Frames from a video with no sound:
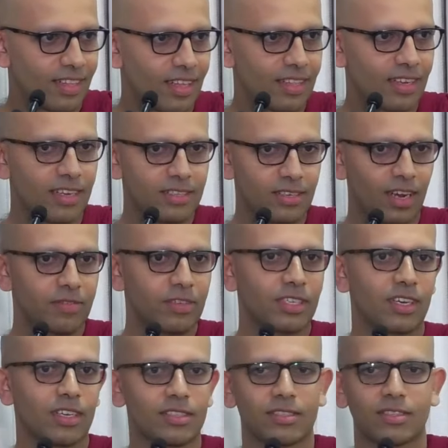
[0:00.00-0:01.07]
and there are
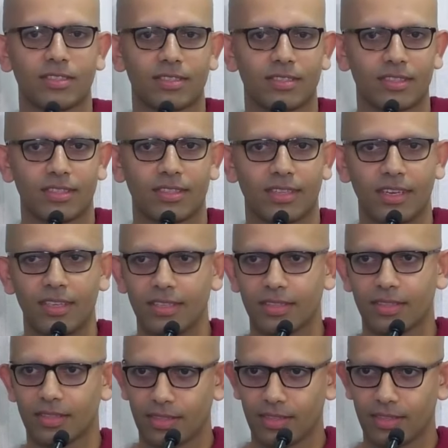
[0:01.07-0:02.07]
Sravikas, right?